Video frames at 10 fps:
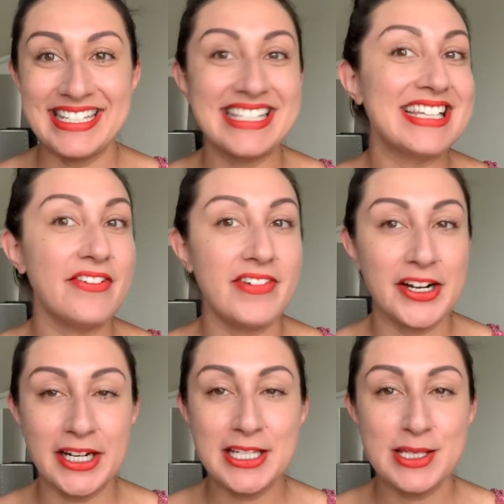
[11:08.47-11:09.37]
It's a
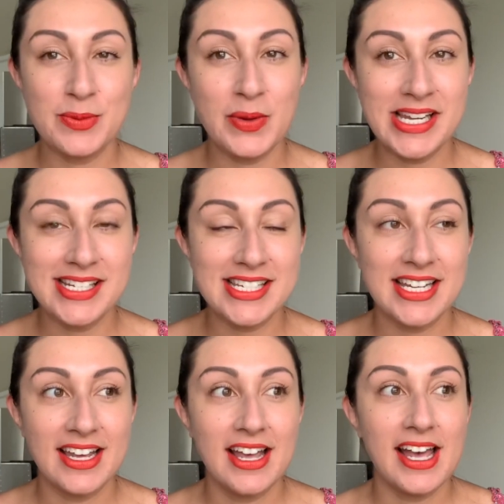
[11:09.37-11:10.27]
very sweet
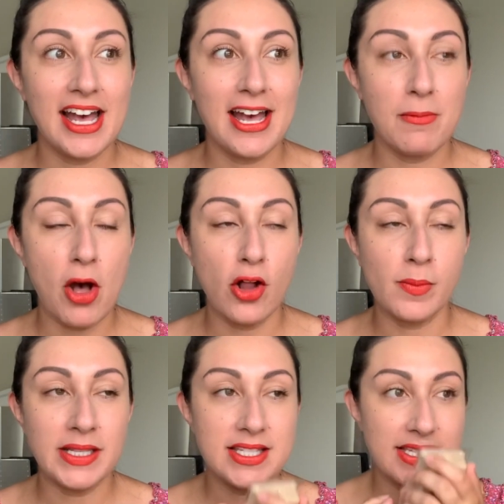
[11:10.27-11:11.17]

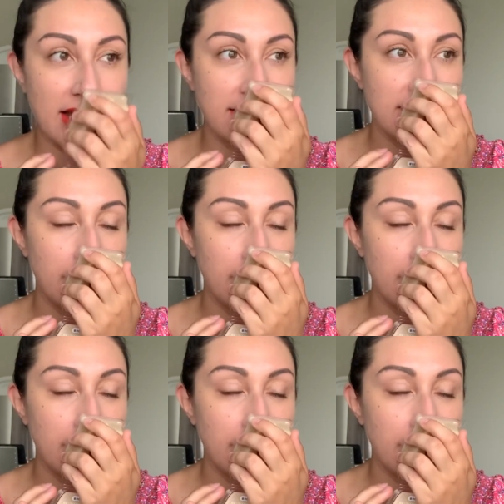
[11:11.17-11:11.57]
almond scent,